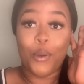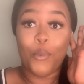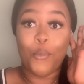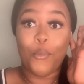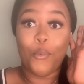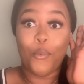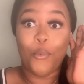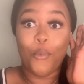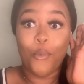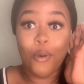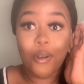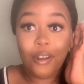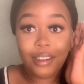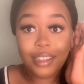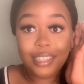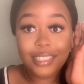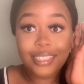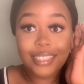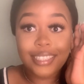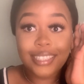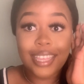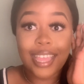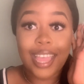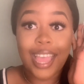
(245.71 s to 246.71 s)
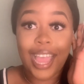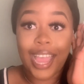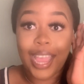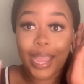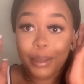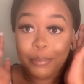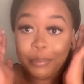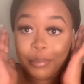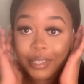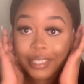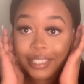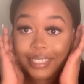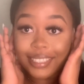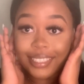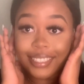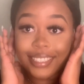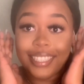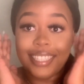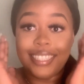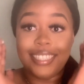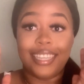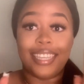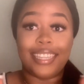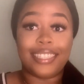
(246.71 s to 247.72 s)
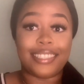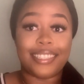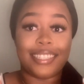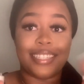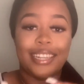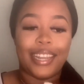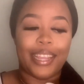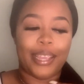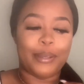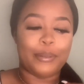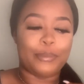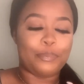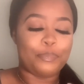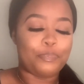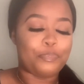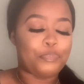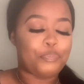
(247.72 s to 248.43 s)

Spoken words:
what happened yesterday.